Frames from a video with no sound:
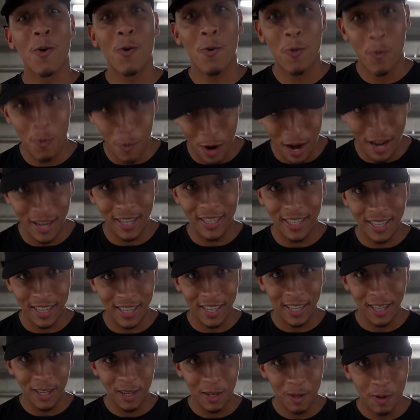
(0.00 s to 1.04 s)

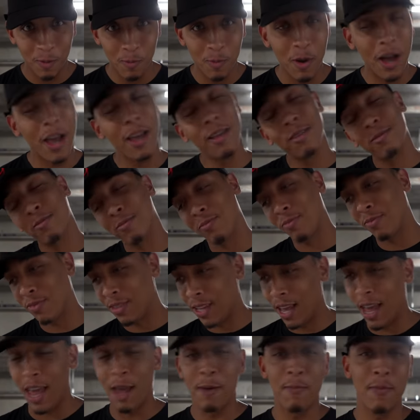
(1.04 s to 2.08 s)
crazy. But
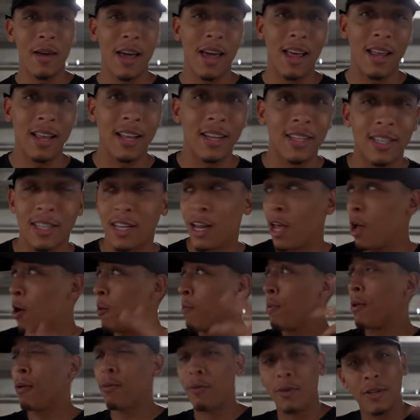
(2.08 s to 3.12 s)
hey man, it's to
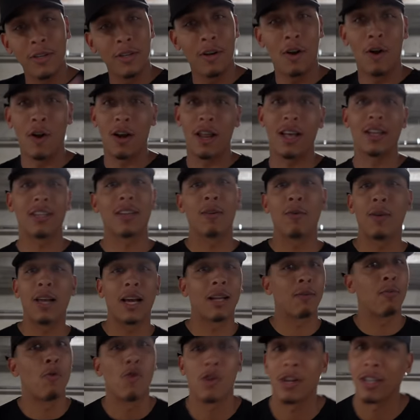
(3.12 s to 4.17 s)
help people, you know, all that stuff. We
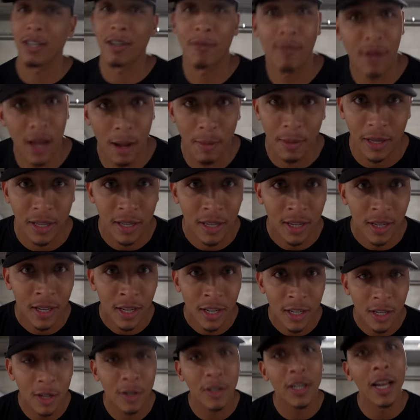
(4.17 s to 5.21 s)
got more because I'm coming.
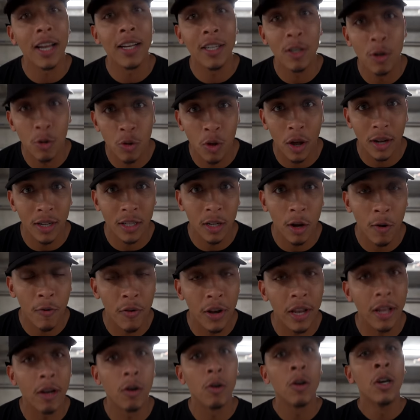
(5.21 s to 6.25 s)
So stay tuned throughout this whole
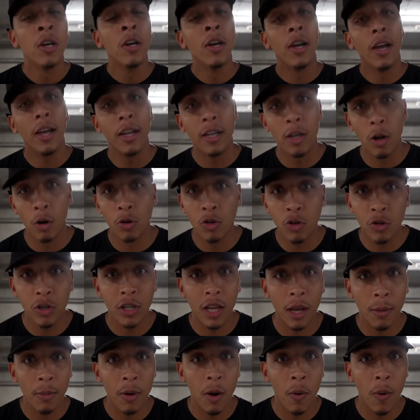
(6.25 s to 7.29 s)
video and don't you
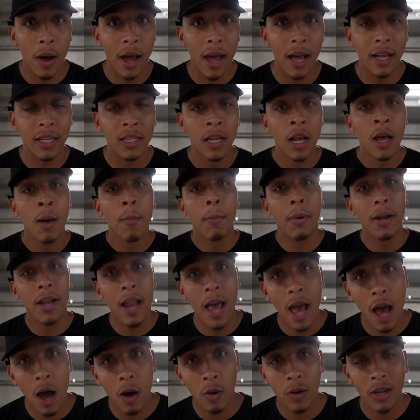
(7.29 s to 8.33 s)
skip no ads. But
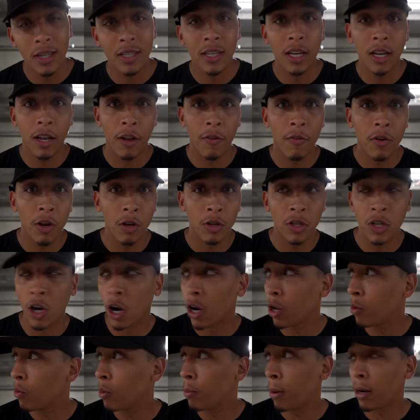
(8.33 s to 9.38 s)
now let's get this video
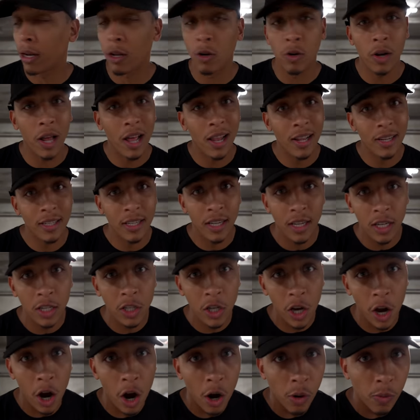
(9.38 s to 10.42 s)
started. We're about to go to
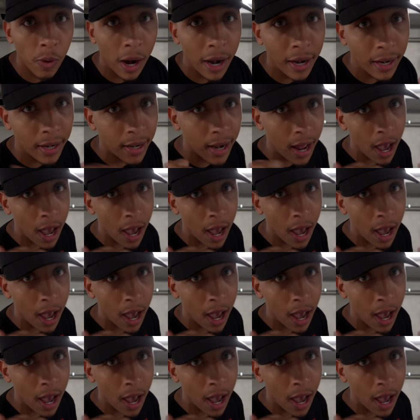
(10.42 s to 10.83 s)
LACDJR right